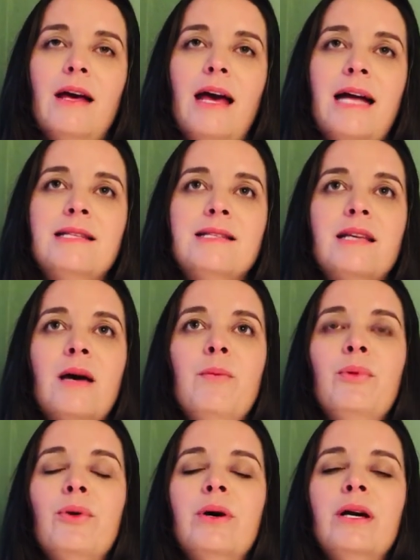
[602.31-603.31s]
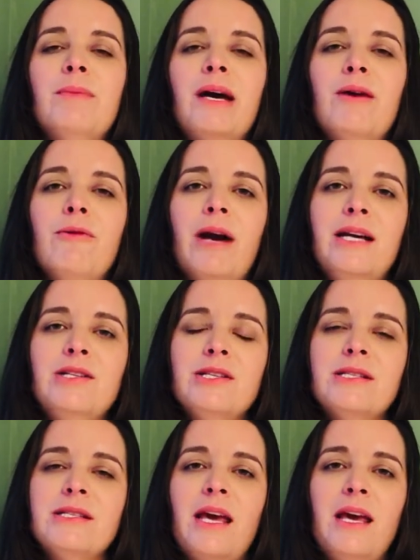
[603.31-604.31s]
At some point, my
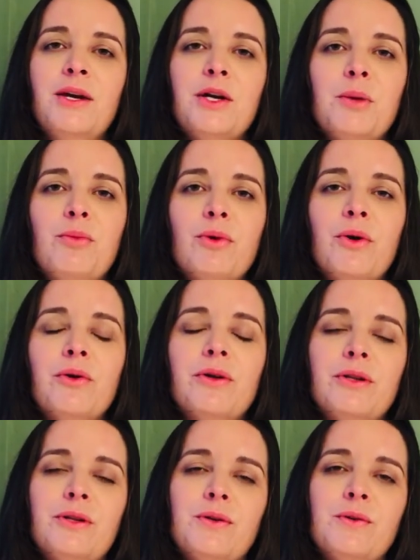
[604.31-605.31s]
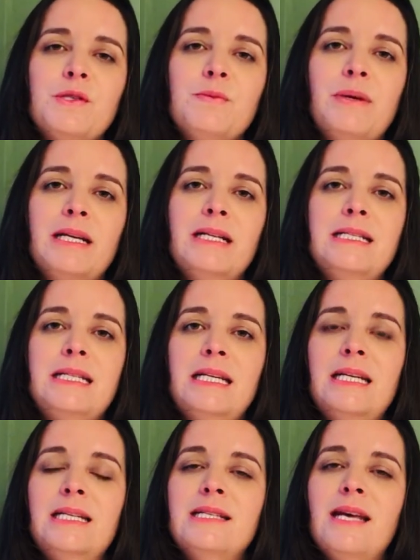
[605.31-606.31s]
righteous anger broke loose, but it
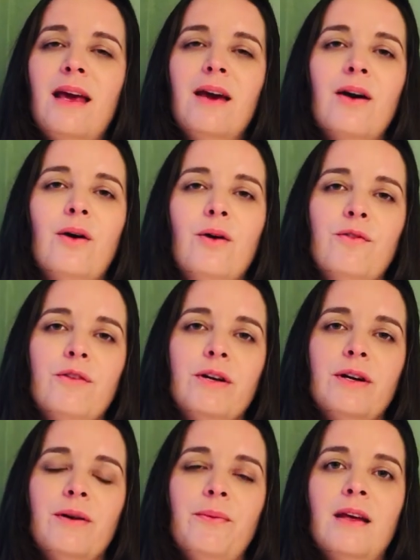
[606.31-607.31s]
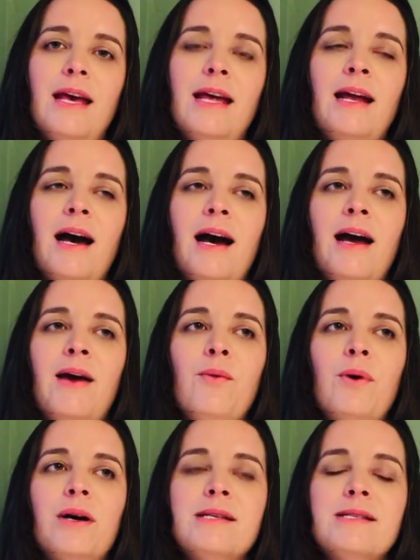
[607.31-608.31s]
did take over and I
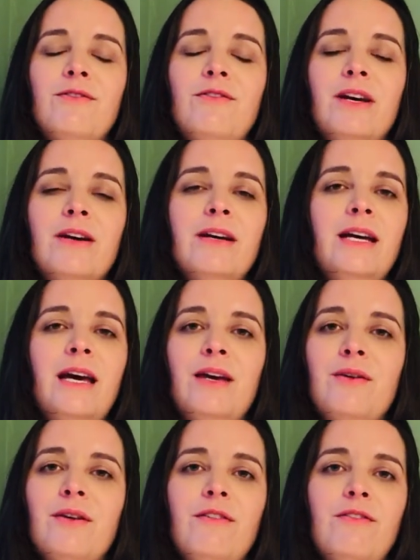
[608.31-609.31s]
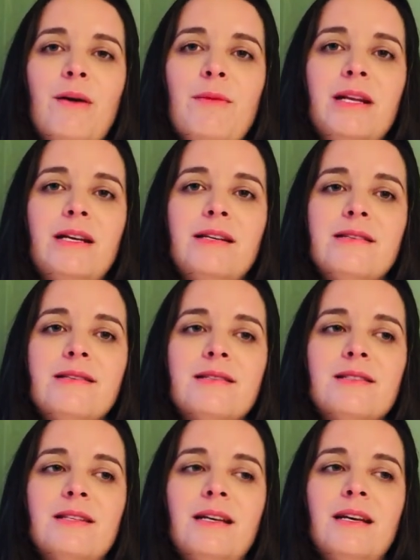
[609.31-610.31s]
was a very angry feminist.